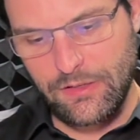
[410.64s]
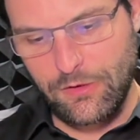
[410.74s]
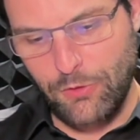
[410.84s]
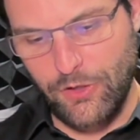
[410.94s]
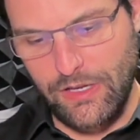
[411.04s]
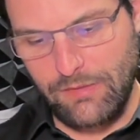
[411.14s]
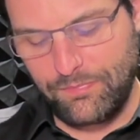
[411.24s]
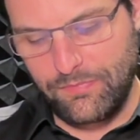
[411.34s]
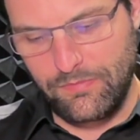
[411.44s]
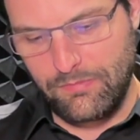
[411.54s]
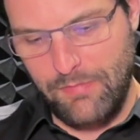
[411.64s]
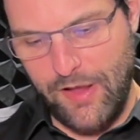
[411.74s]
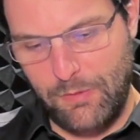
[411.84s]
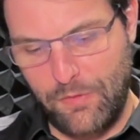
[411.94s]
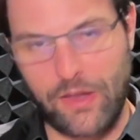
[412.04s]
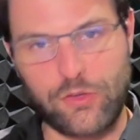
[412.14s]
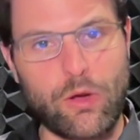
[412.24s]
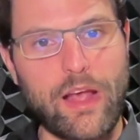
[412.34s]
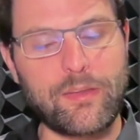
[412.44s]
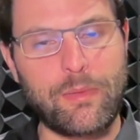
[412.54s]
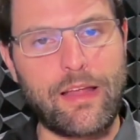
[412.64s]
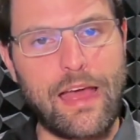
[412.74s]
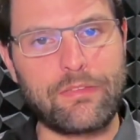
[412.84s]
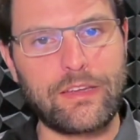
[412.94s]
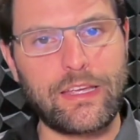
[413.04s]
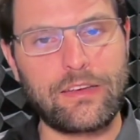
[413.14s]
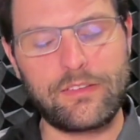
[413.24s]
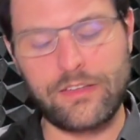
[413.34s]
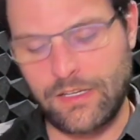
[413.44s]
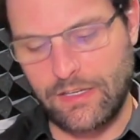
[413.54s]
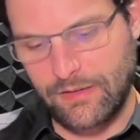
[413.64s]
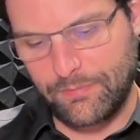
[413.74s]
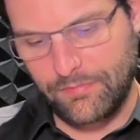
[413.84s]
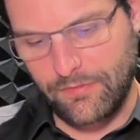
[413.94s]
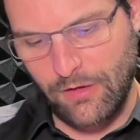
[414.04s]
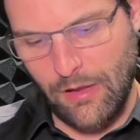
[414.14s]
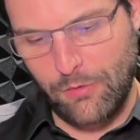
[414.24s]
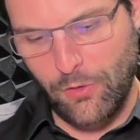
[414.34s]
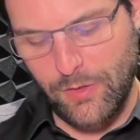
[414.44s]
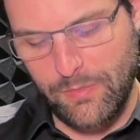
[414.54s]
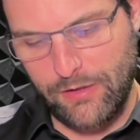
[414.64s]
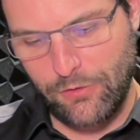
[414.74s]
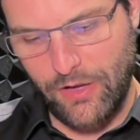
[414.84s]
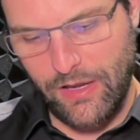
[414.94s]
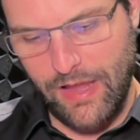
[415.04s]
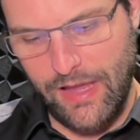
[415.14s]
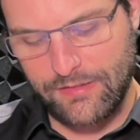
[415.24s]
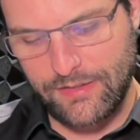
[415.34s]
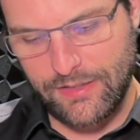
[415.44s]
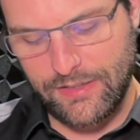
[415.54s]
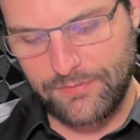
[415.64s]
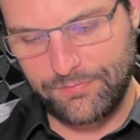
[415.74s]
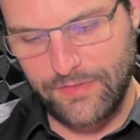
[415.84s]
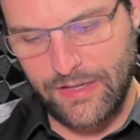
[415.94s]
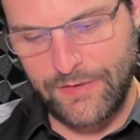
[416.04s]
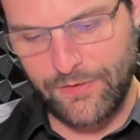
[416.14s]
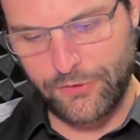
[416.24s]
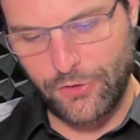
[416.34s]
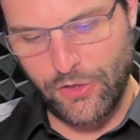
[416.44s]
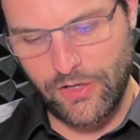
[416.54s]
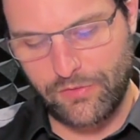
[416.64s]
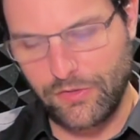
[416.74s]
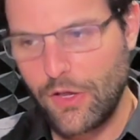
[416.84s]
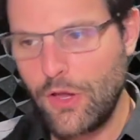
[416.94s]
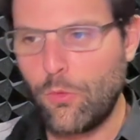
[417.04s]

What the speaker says: really makes me think twice about having it. I'm going to be looking at different alternatives.